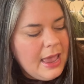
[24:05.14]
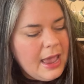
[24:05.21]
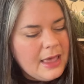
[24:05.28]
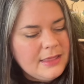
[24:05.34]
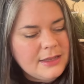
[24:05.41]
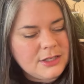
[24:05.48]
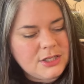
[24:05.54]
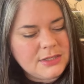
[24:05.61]

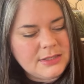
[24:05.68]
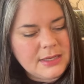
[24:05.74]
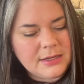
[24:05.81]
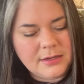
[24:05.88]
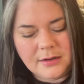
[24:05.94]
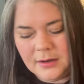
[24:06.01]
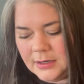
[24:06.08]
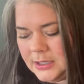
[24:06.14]
and then she
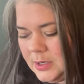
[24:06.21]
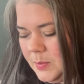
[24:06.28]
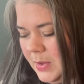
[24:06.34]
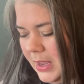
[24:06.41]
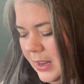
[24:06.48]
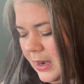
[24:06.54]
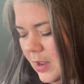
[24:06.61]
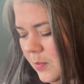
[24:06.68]
sent it on to
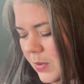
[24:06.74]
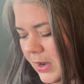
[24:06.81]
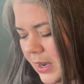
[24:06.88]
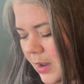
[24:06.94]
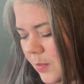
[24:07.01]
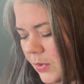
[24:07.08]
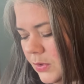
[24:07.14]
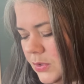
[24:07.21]
me, and I've been
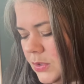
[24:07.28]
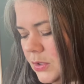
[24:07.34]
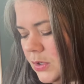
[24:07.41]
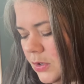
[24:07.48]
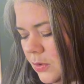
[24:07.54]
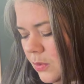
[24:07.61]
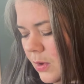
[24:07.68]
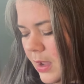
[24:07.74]
able
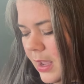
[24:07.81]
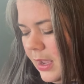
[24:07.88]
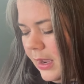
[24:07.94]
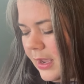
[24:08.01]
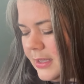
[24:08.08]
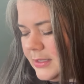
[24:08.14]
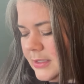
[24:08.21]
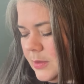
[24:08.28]
to
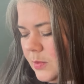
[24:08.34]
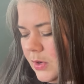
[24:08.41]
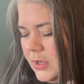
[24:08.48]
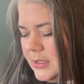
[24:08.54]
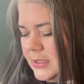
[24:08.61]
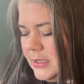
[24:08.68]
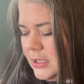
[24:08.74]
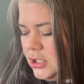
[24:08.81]
get some
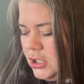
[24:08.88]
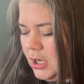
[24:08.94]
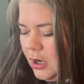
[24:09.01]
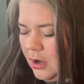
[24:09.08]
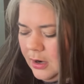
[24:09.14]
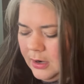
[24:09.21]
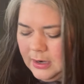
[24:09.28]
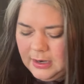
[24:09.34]
good
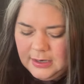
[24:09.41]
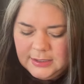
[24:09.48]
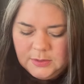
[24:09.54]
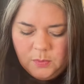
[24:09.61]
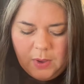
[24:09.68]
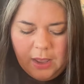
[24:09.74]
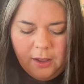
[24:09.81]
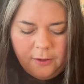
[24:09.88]
stitching on it
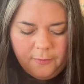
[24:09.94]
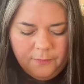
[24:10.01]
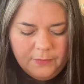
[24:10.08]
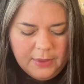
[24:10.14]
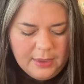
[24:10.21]
as well.